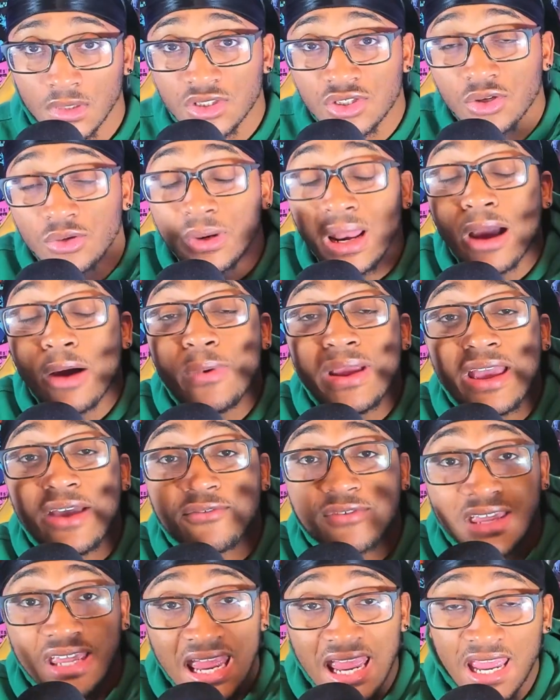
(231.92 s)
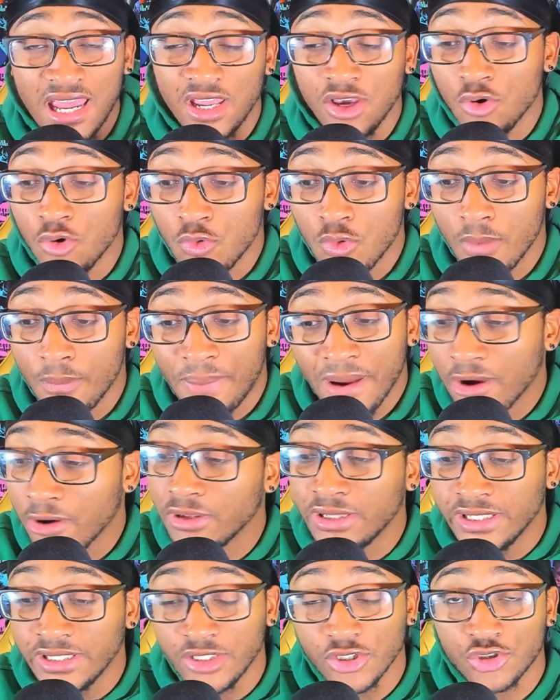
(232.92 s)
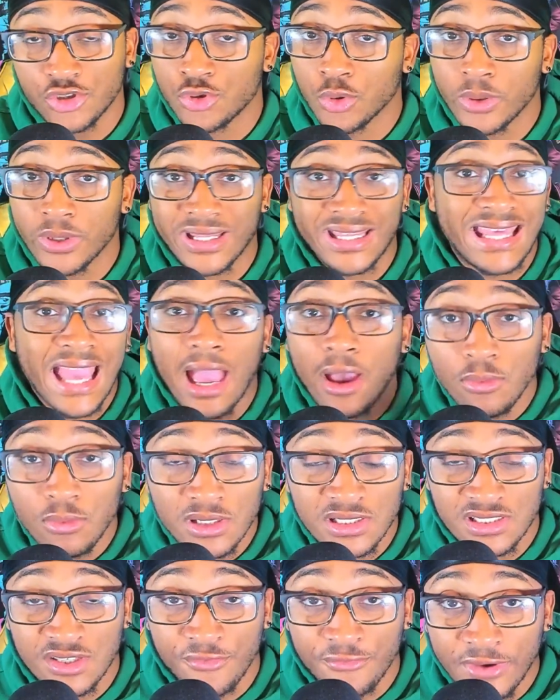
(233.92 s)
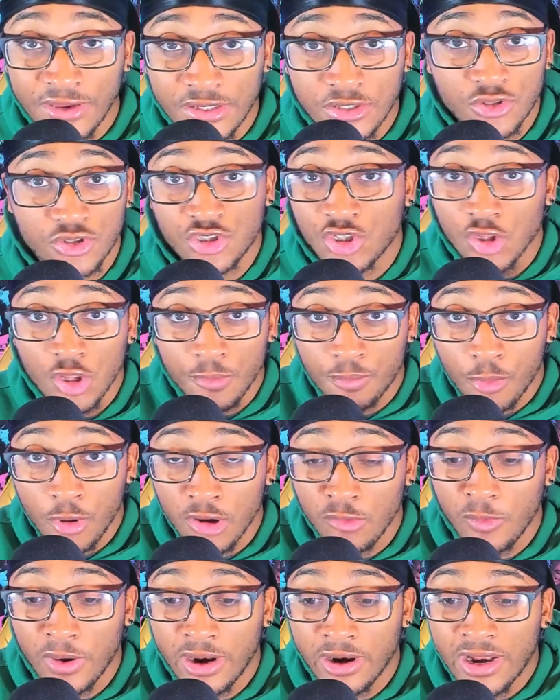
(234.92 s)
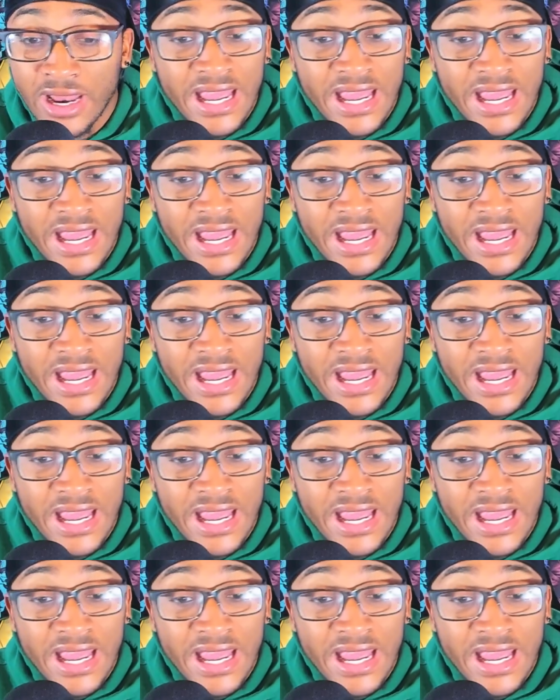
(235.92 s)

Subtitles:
So now we have Kang, who apparently destroyed countless Avengers to the point where